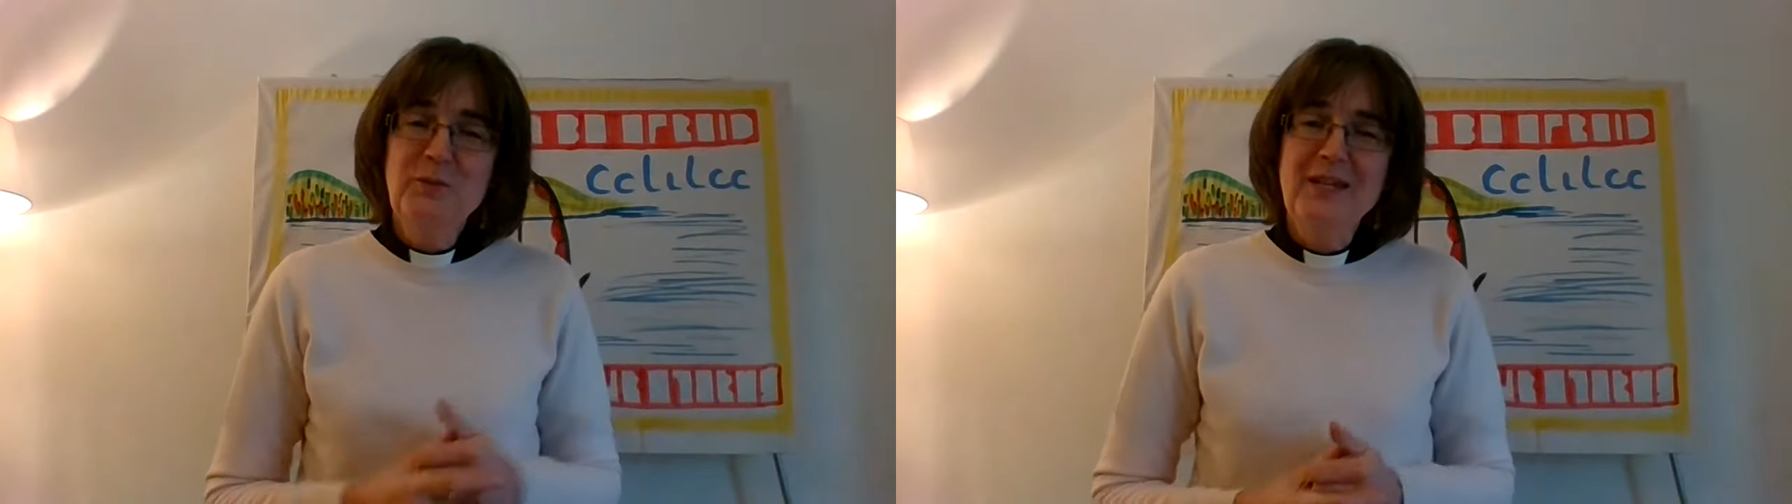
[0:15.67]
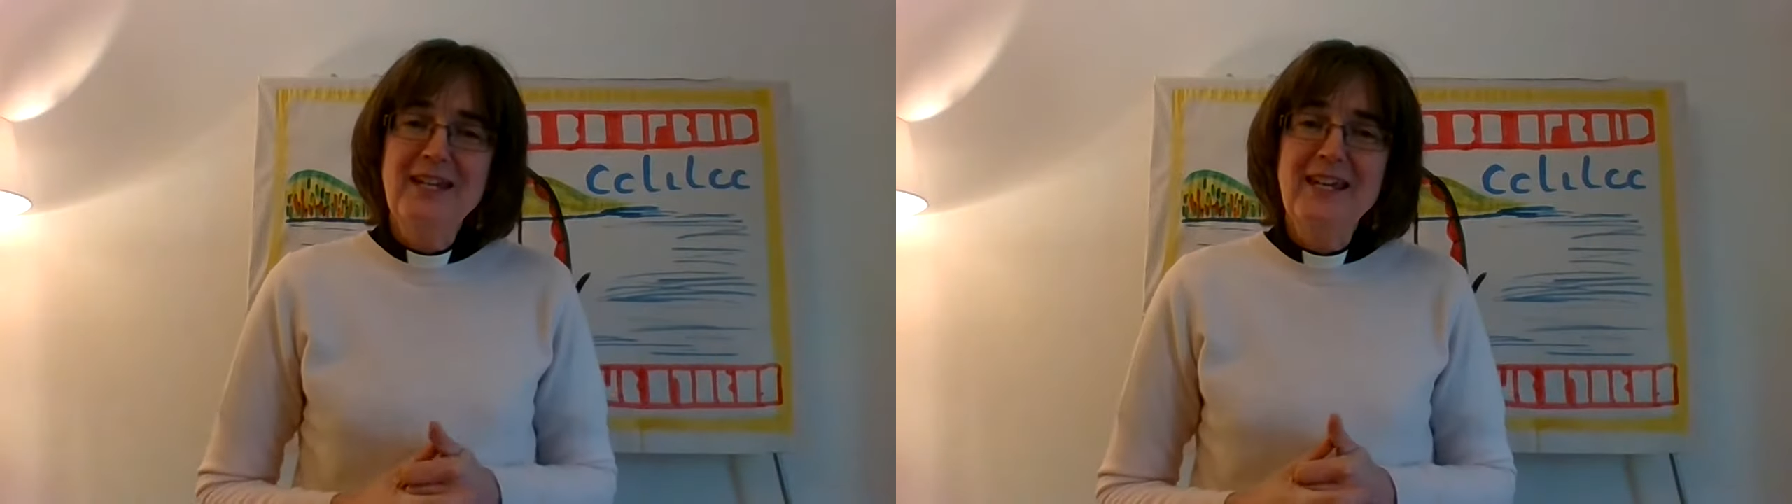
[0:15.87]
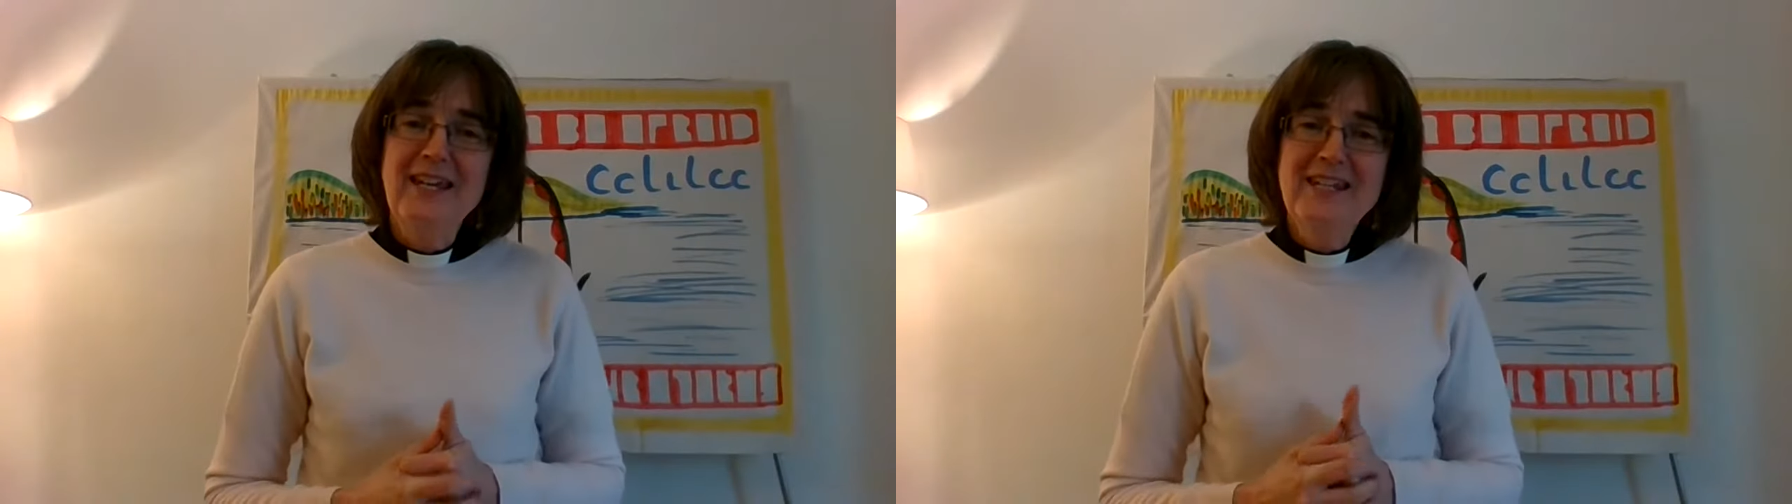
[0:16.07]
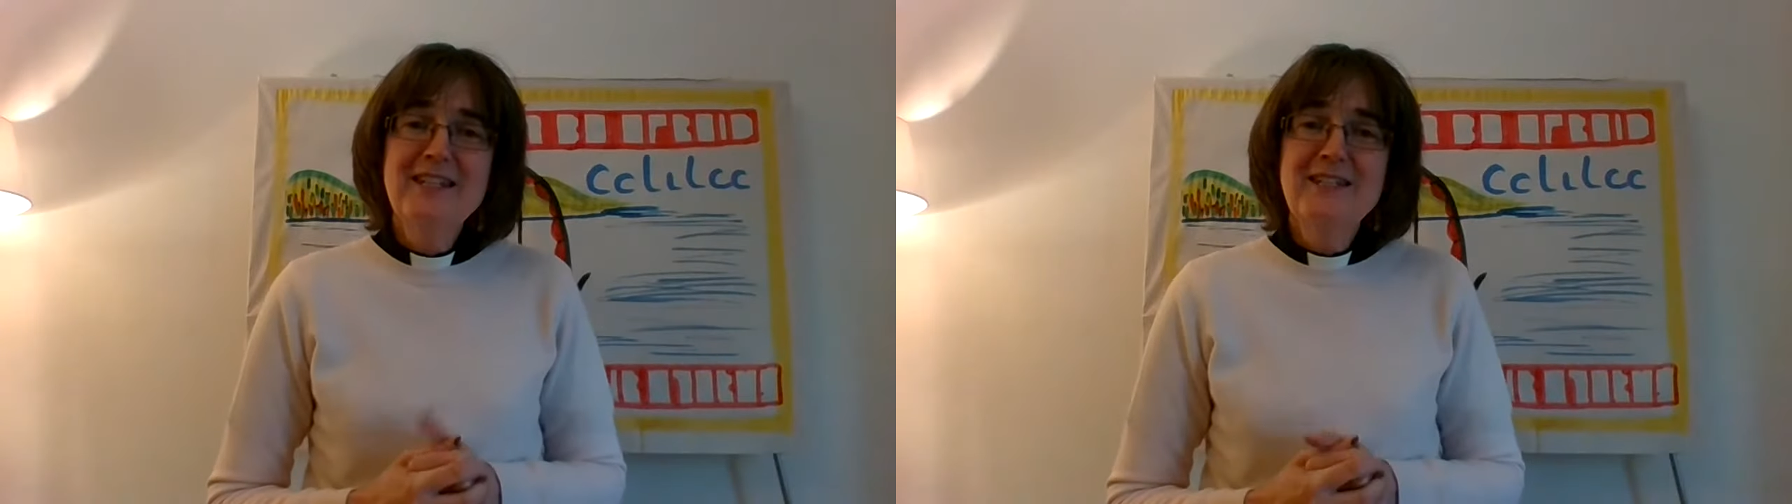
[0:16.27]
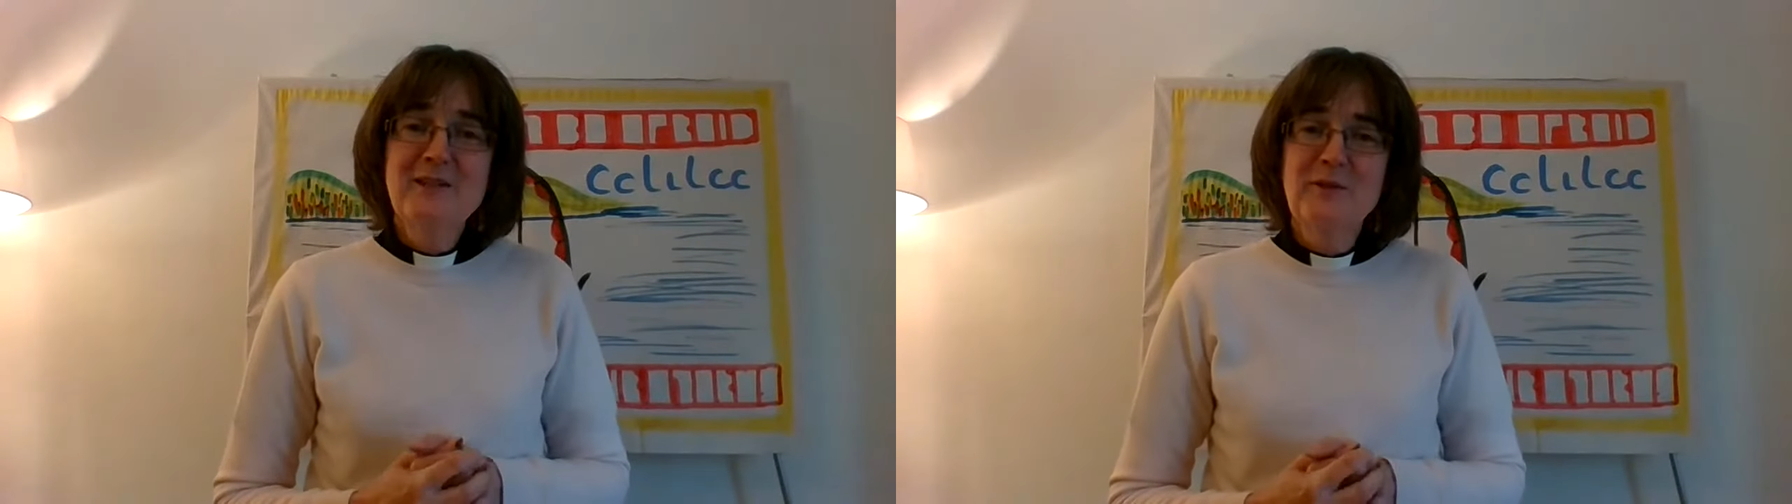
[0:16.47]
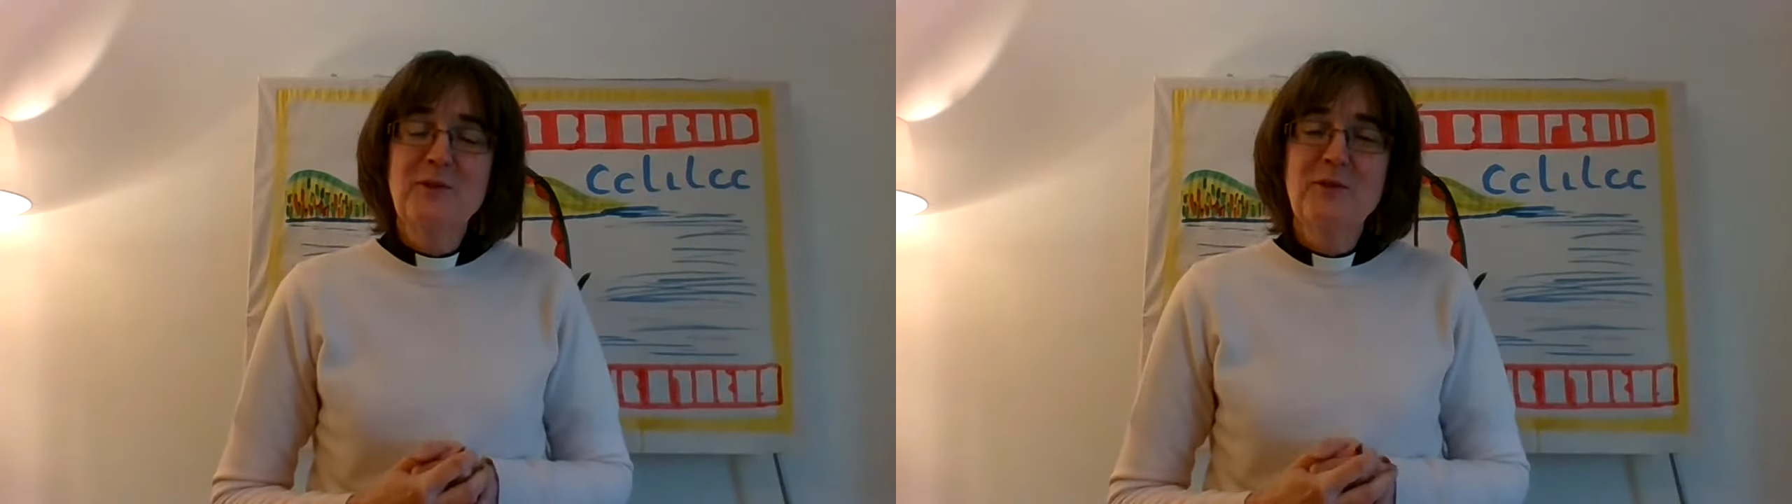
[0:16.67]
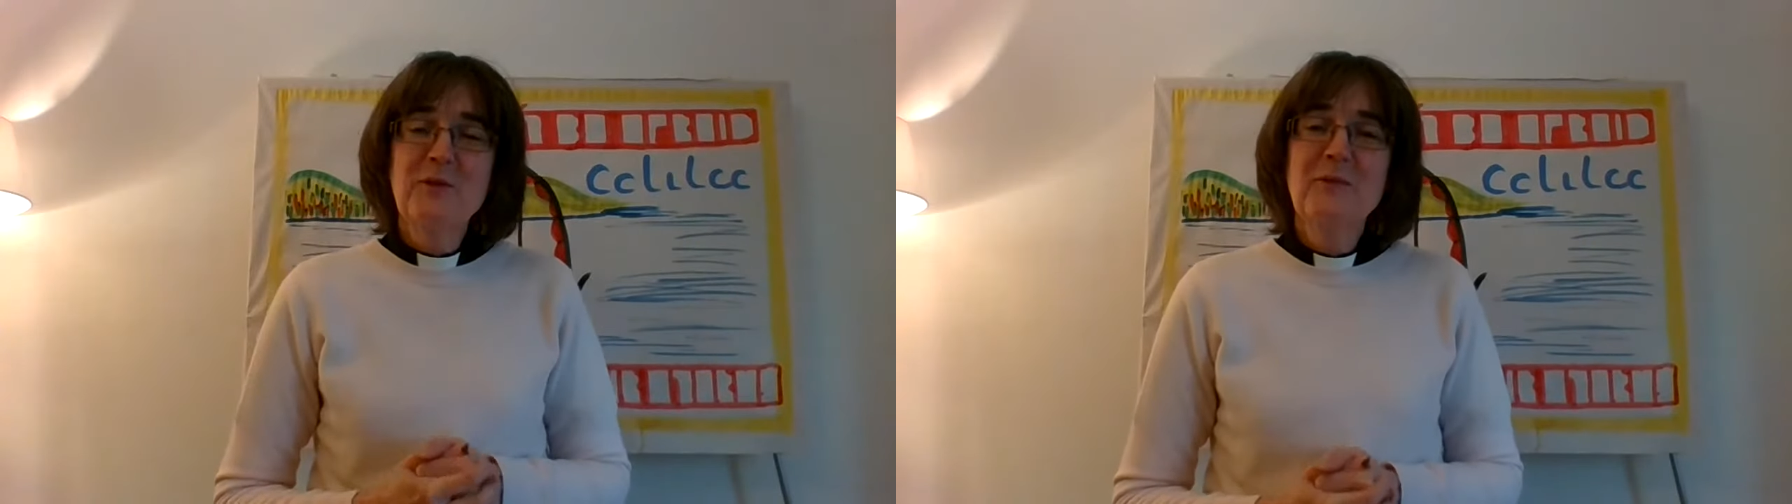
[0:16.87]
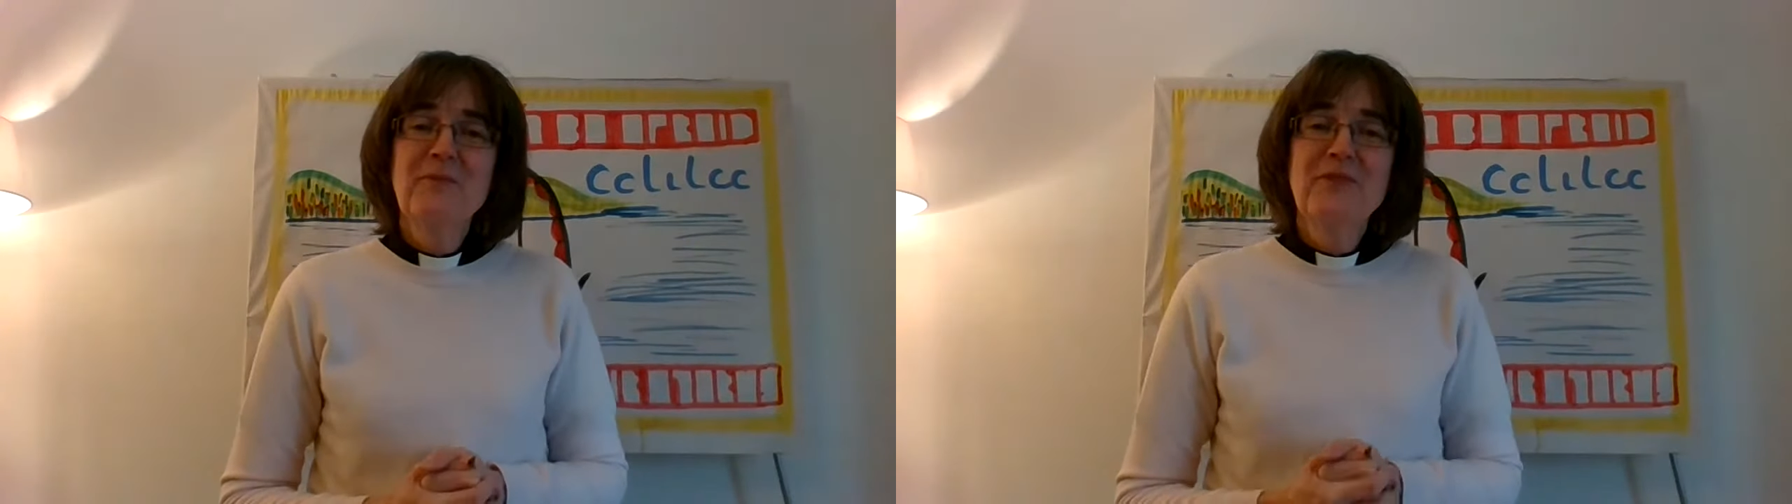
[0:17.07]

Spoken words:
be in school